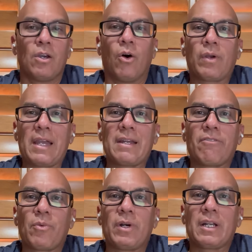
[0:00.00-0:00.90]
Okay,
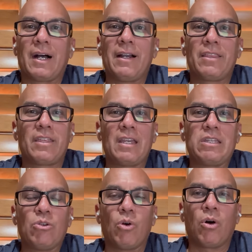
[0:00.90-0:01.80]
everyone, I thank
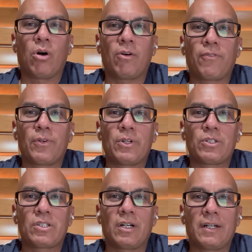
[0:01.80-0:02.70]
you all for your
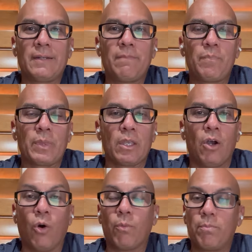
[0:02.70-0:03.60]
time.
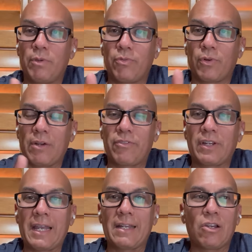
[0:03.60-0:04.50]
Oh, before I
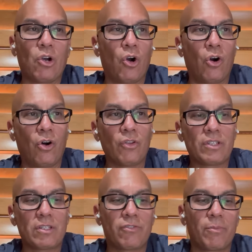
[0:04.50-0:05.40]
forget, all
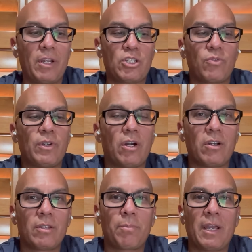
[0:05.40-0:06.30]
this information
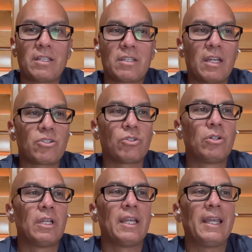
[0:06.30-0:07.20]
regarding the pay
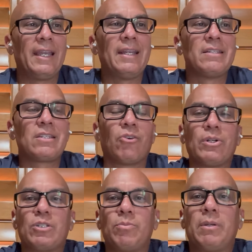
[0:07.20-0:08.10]
schedule is
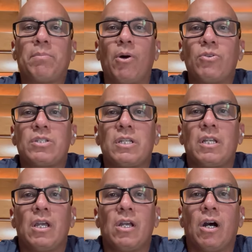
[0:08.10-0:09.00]
going to be
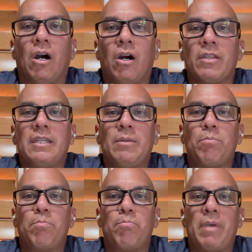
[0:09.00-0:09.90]
posted on the
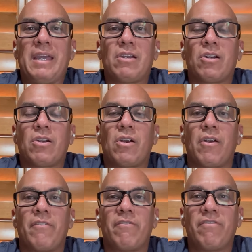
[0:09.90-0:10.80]
Baker
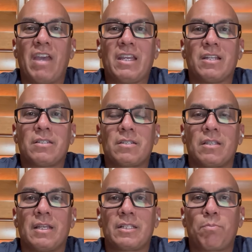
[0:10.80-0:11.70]
Vegas,
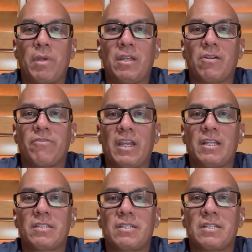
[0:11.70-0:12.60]
that's
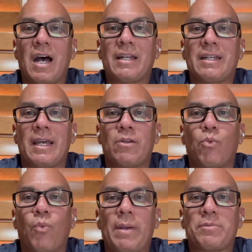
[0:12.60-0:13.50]

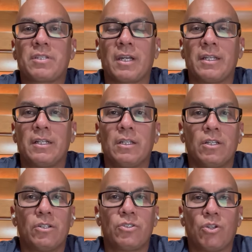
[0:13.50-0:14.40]
bakervegas.net website.
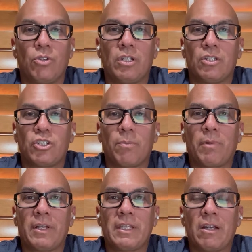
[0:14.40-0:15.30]
So you can jump
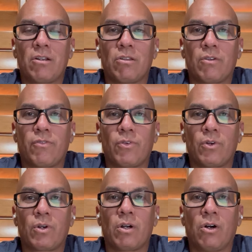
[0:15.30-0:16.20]
on there, look
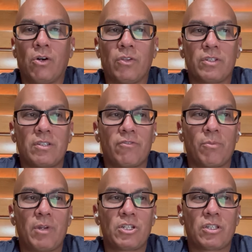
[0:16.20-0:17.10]
for all this
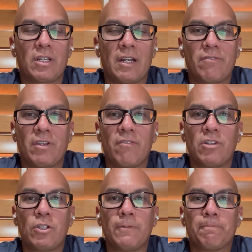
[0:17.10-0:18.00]
information that I've
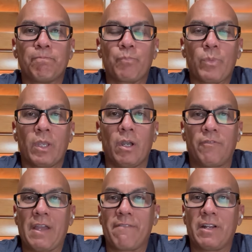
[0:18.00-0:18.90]
given you.
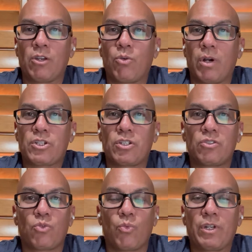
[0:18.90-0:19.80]
If you have any
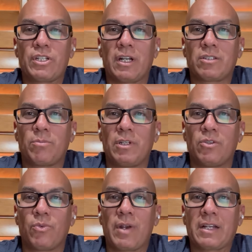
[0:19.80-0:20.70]
questions, reach out to me
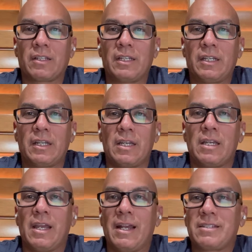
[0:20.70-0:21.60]
directly.
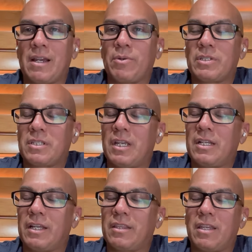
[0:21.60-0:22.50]
As I was
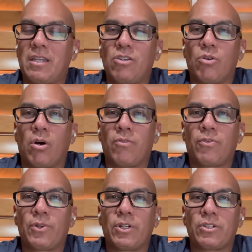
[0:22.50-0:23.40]
saying, I thank you all
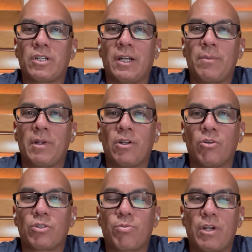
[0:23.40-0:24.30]
for your time. I know
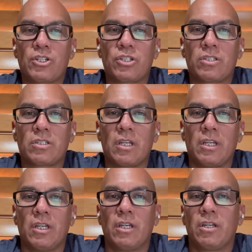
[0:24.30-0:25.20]
it's precious.
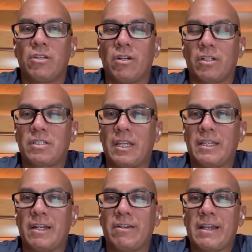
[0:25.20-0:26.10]
You all
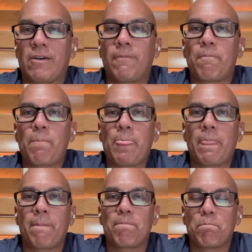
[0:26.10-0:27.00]
take care now.
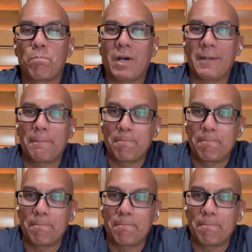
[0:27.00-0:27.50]
Bye.